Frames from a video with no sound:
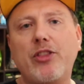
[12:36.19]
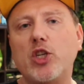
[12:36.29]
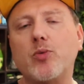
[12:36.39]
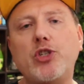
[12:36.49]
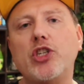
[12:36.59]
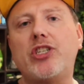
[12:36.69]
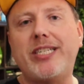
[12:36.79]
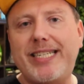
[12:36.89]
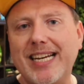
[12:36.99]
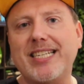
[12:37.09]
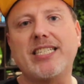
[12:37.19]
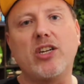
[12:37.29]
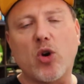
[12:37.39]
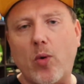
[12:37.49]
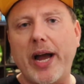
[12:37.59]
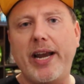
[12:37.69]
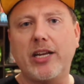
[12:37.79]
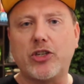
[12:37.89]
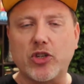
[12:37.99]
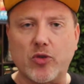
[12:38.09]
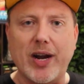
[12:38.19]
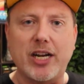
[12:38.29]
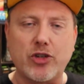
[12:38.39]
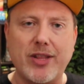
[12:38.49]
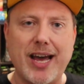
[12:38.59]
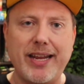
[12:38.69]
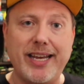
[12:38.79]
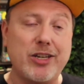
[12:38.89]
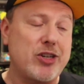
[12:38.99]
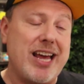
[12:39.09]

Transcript: this one just doesn't quite scratch that itch.